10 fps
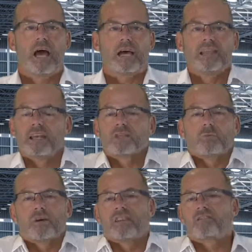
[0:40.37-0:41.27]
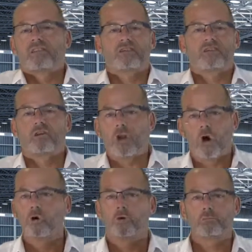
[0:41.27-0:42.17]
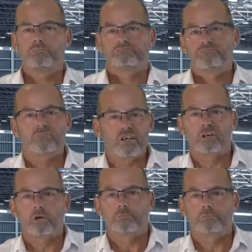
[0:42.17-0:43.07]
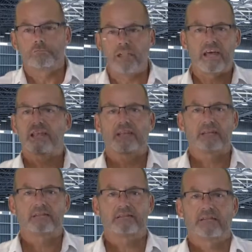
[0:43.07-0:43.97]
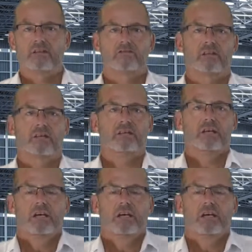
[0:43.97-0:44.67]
And that is where there is no real planning and scheduling,